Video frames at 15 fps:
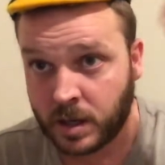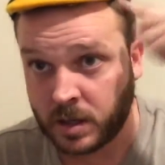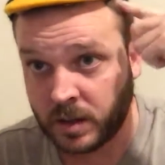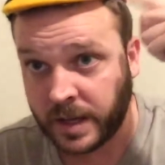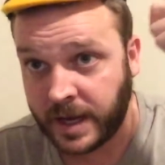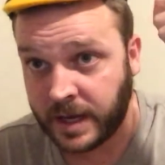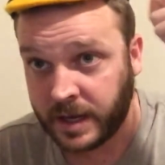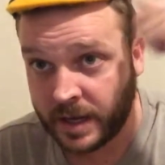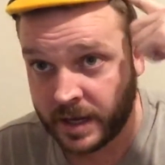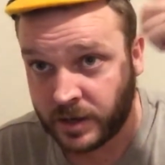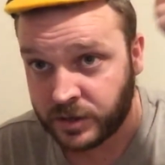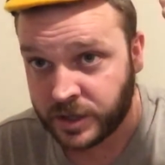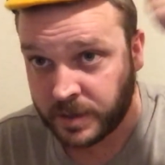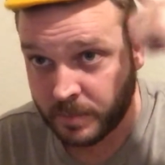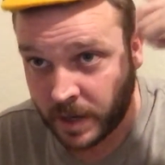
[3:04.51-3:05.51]
Clean
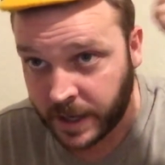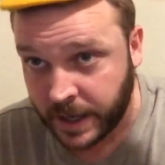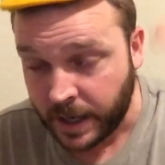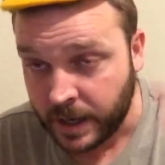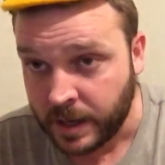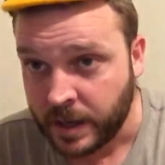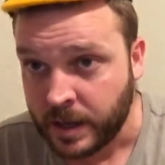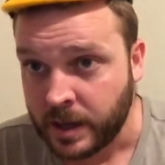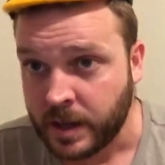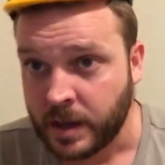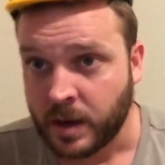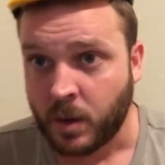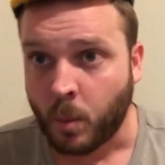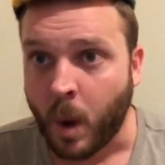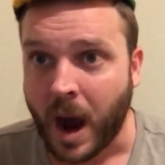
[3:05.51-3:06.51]
energy money.
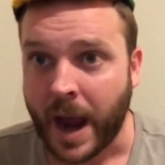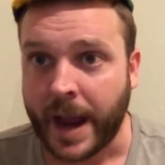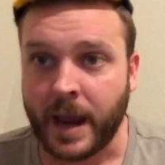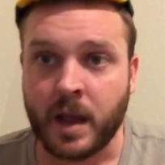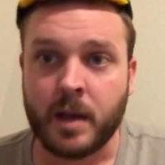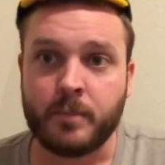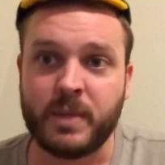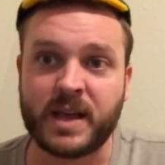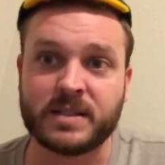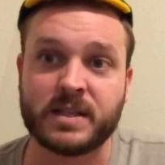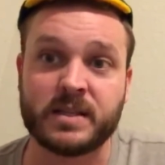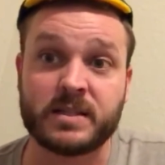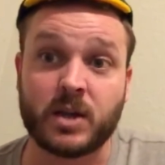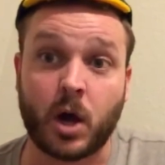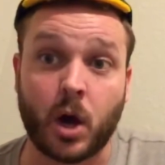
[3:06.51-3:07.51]
Why? Because
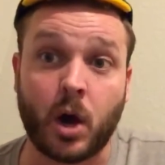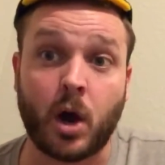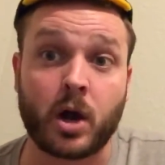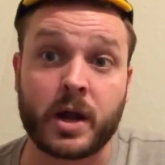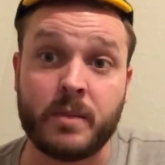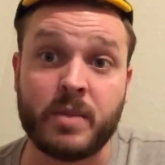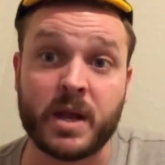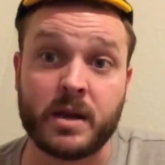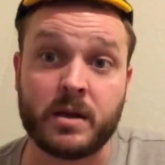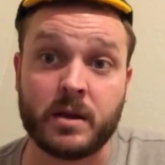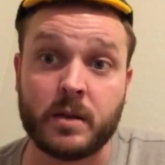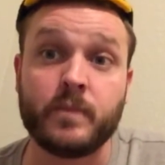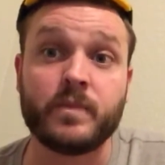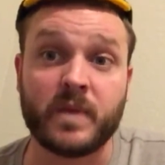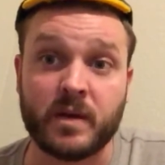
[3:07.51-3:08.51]
it's already
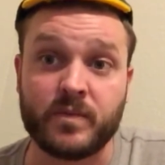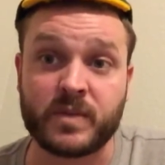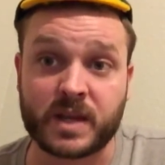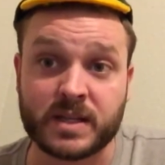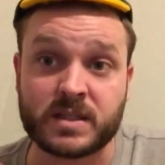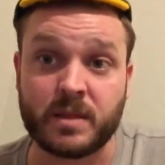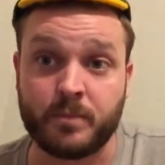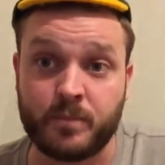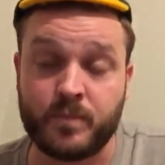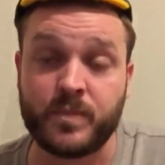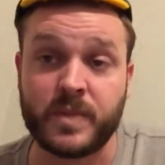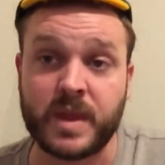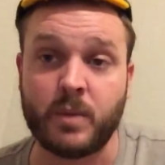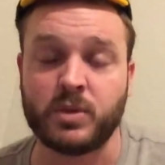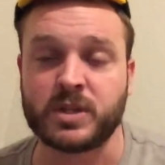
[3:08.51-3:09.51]
been,
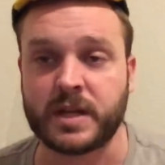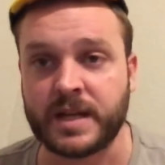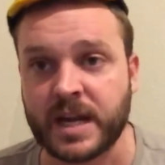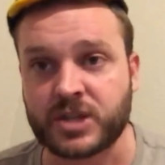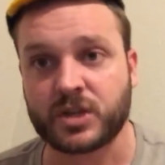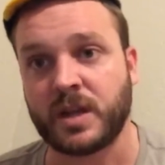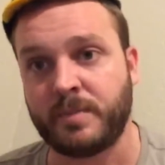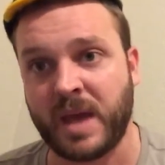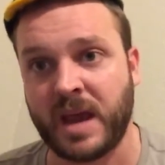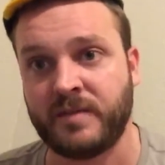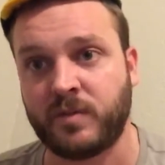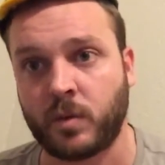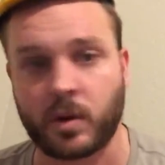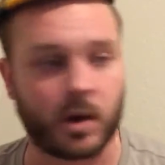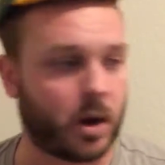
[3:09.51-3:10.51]
it was initially
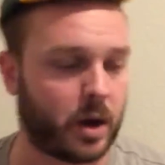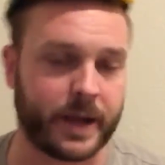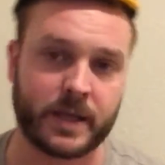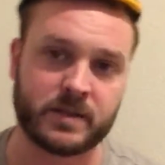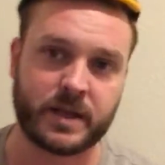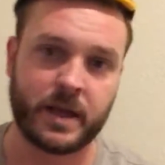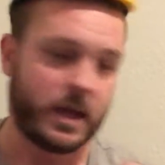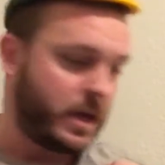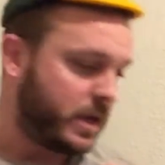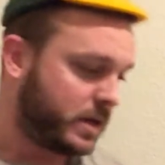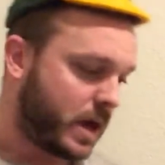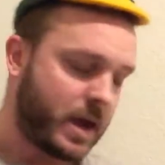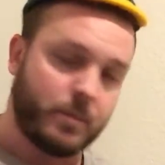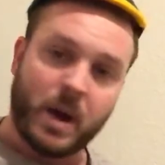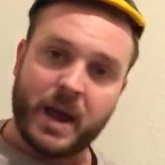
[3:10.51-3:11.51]
paid for. Like, say
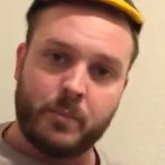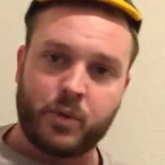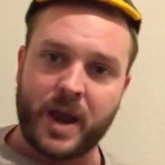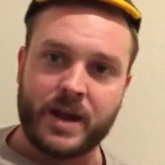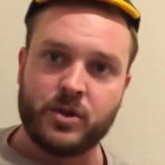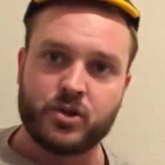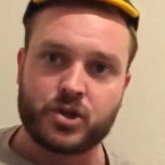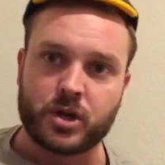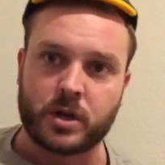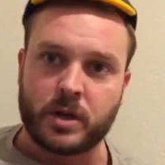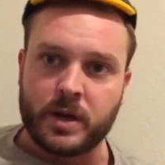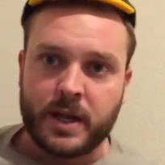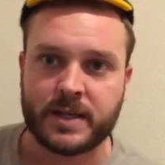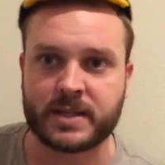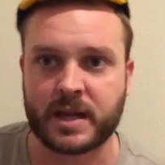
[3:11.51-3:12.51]
I buy a brand new
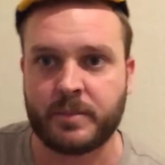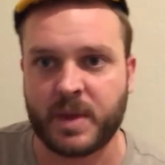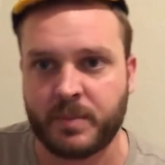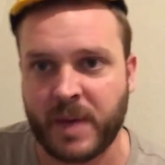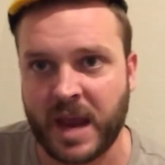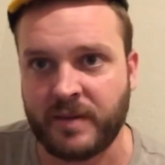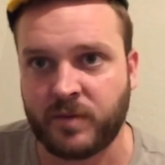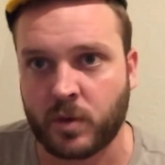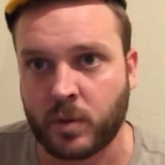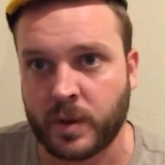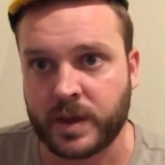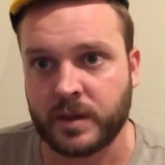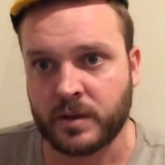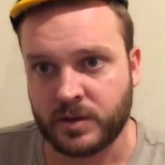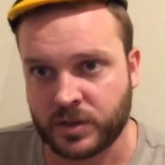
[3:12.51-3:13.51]
shirt, it's gonna be paid for
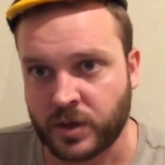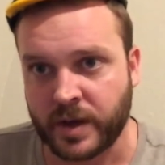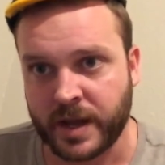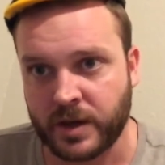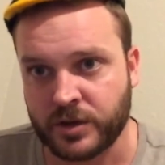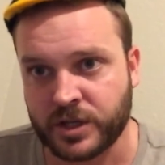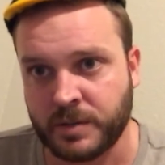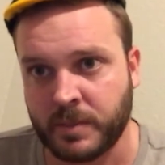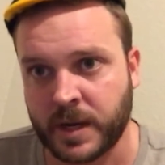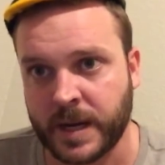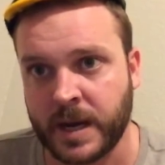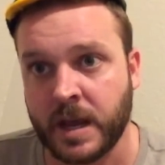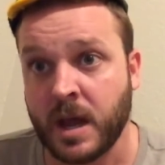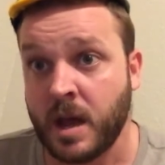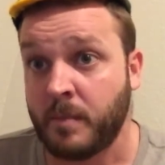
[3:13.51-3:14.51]
with dirty energy
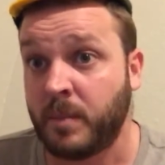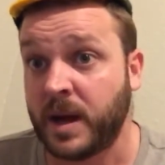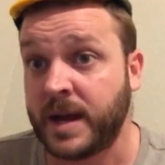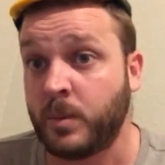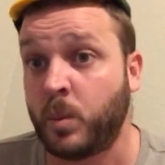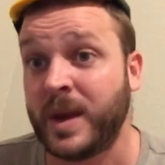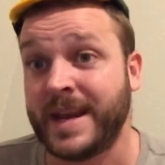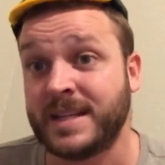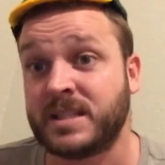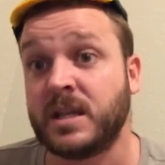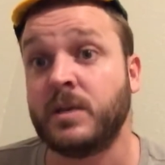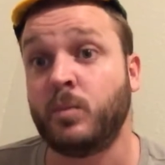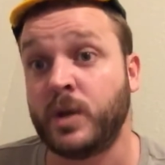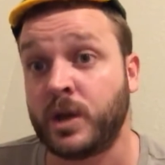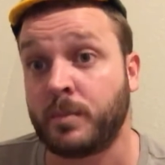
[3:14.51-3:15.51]
money. But when
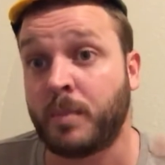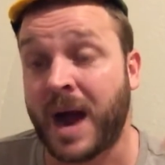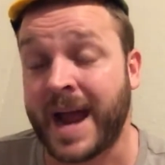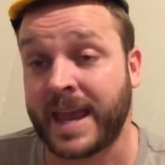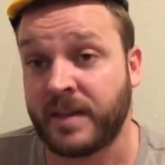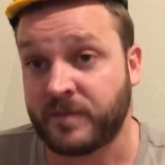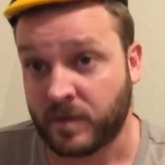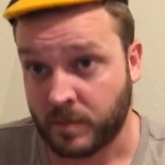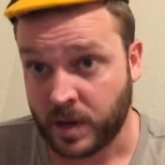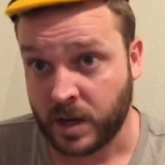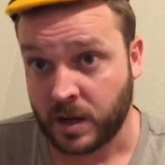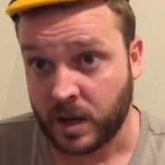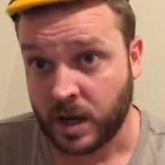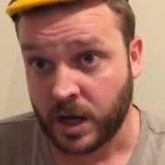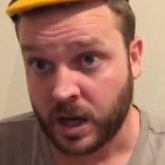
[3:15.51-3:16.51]
you're buying it from
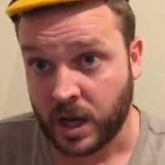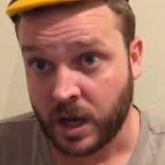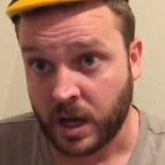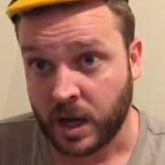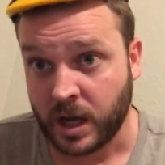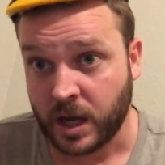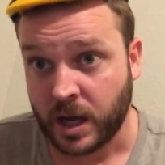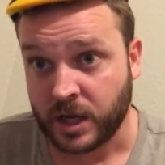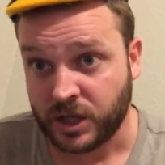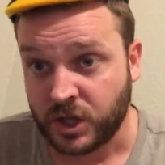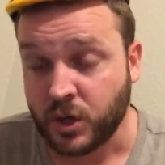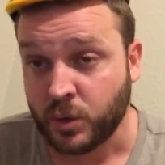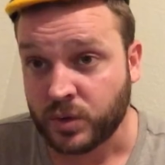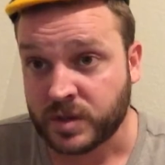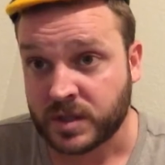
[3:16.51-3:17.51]
a
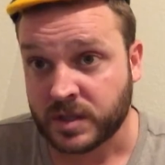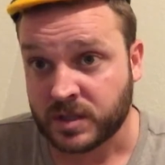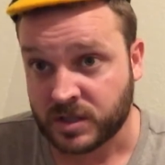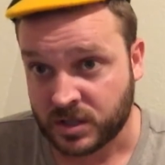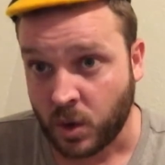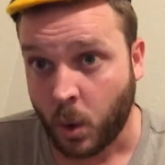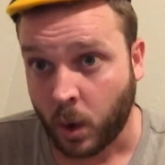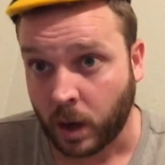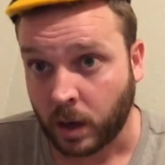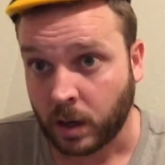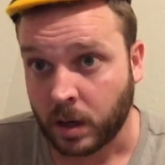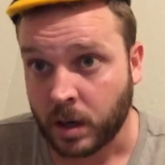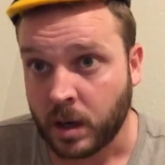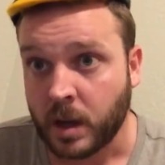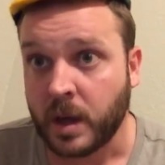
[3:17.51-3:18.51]
used
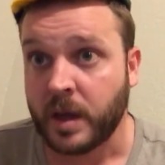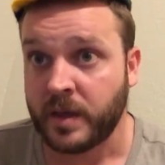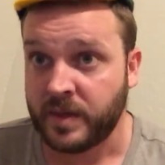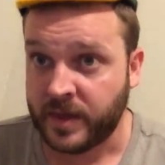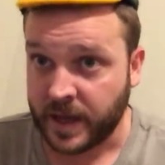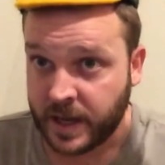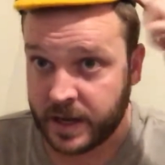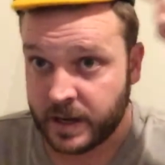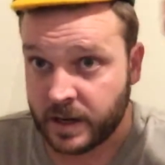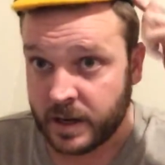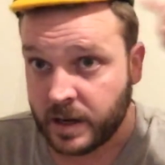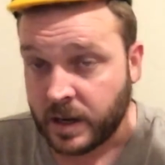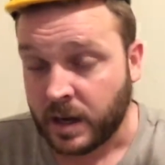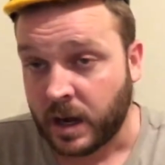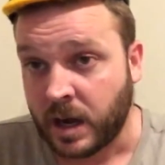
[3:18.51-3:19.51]
store, then
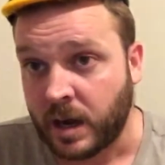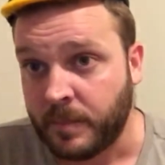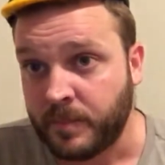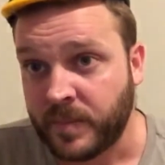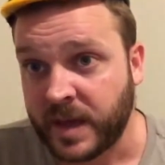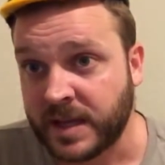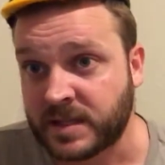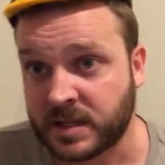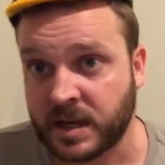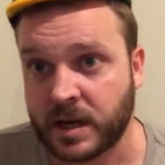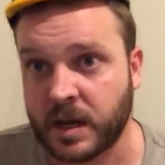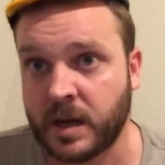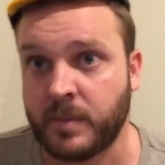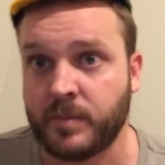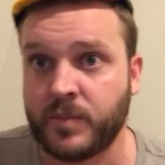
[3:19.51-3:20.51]

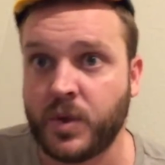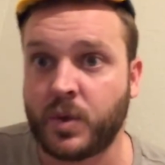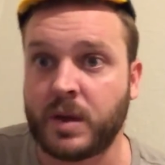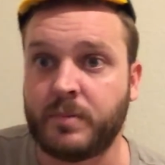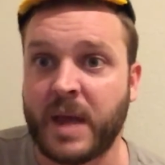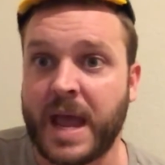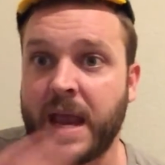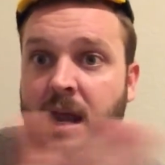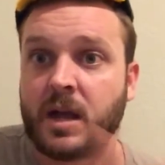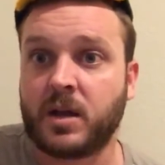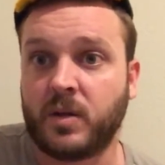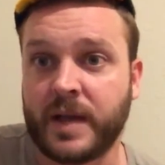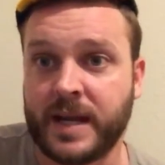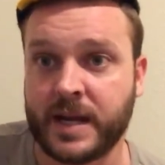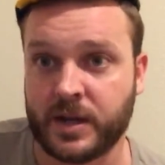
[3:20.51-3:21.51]
you can pay
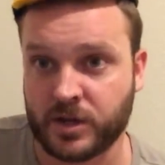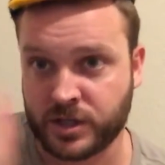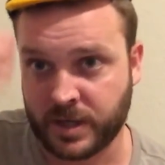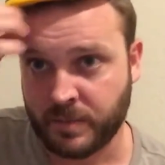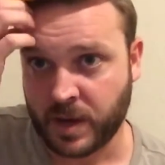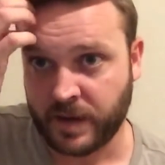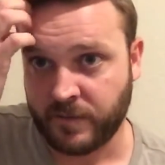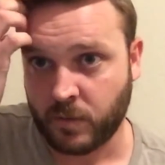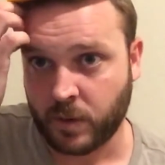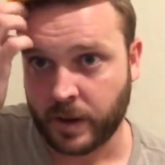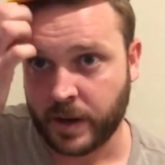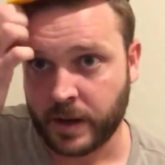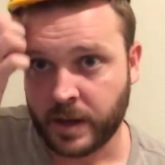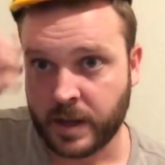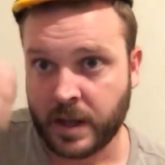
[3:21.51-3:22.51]
clean energy money for it.